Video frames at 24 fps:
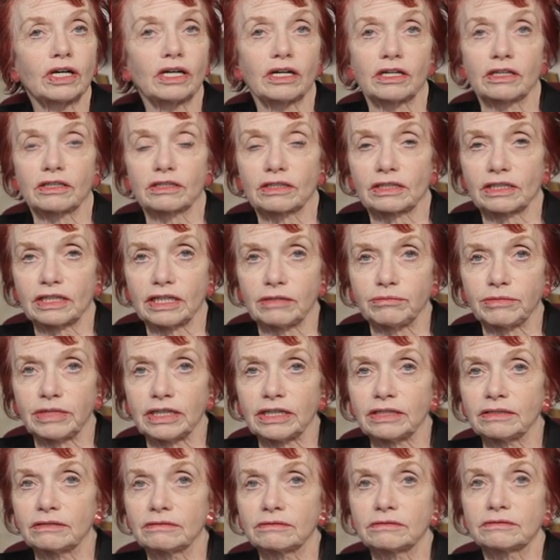are
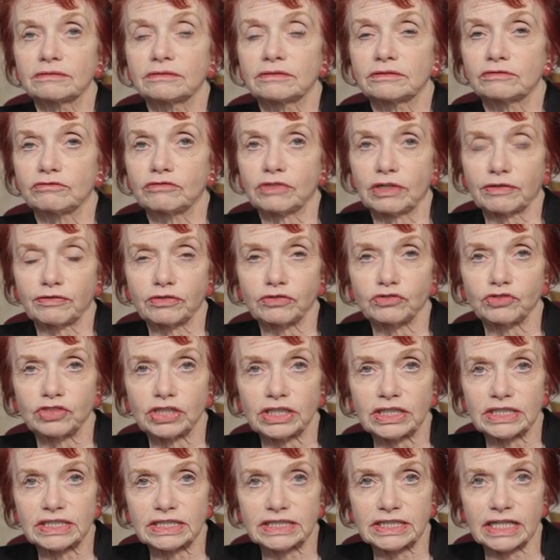claiming
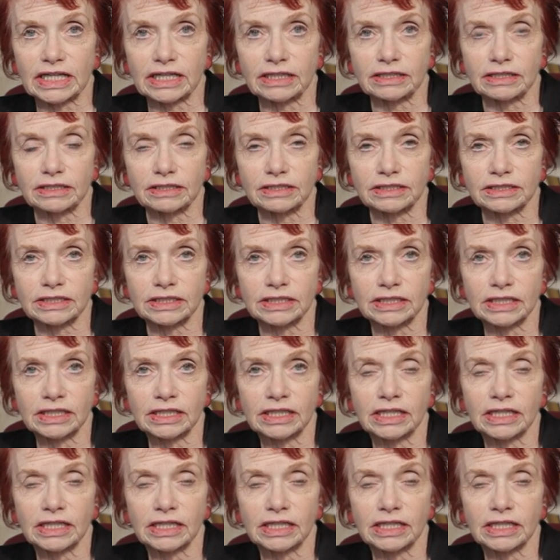refugee status.